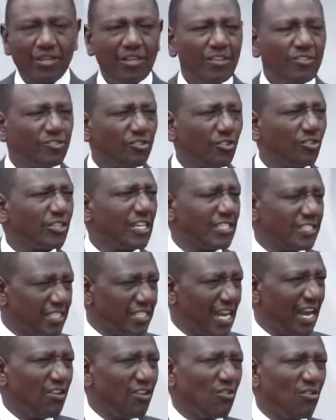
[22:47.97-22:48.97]
So there is
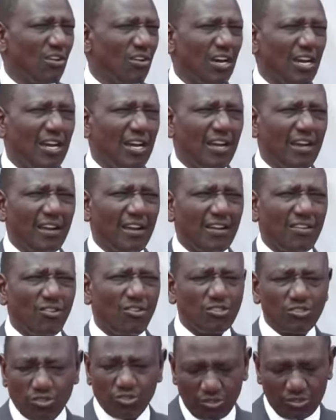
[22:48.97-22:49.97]
now
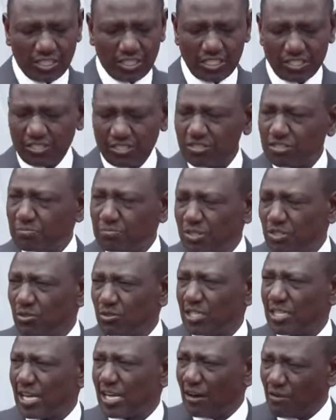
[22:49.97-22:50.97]
consultations
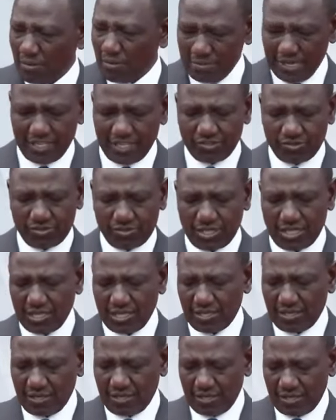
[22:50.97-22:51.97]
between our ministry
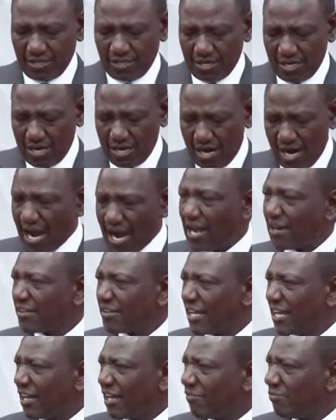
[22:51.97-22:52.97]
and
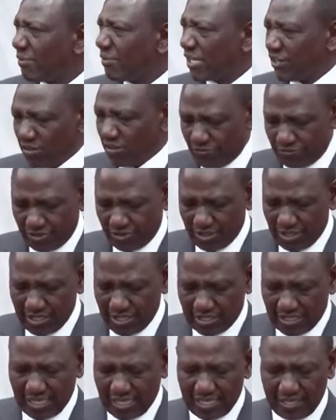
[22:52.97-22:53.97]
the government of
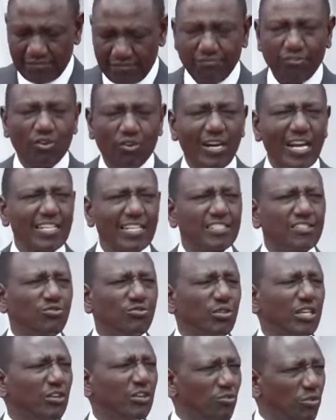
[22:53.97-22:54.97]
Italy for us
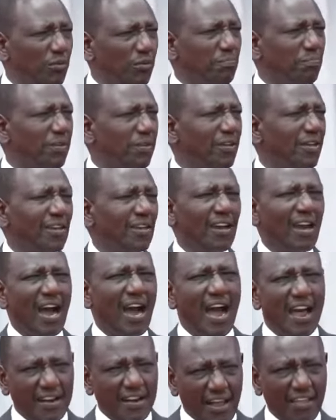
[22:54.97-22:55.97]
to equip
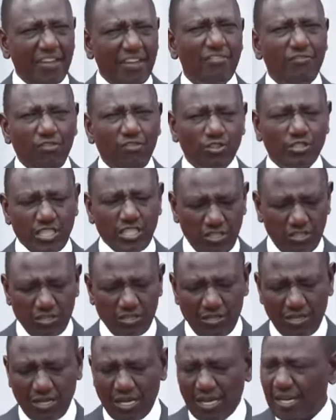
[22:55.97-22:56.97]
another 40
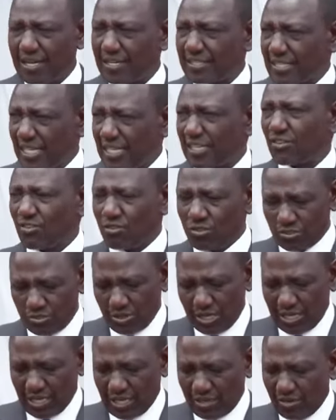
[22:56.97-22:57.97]
technical
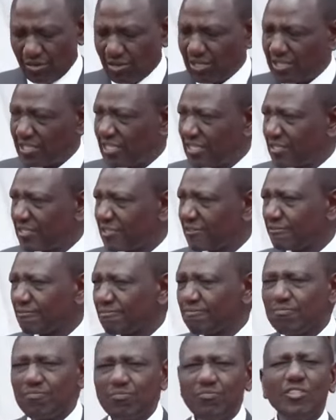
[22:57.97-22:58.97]
training colleges
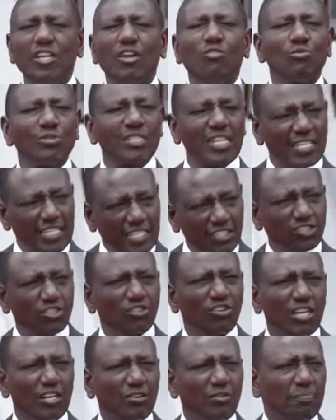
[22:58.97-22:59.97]
with
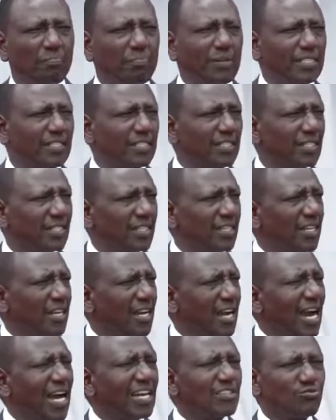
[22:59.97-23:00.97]
additional equipment
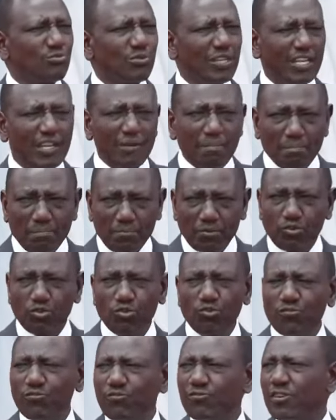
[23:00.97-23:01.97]
as we
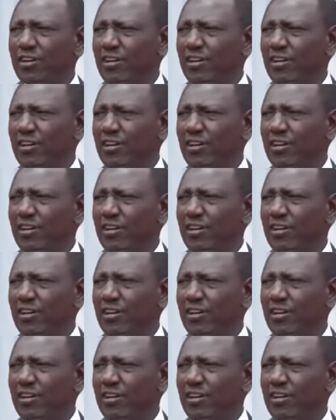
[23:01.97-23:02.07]
improve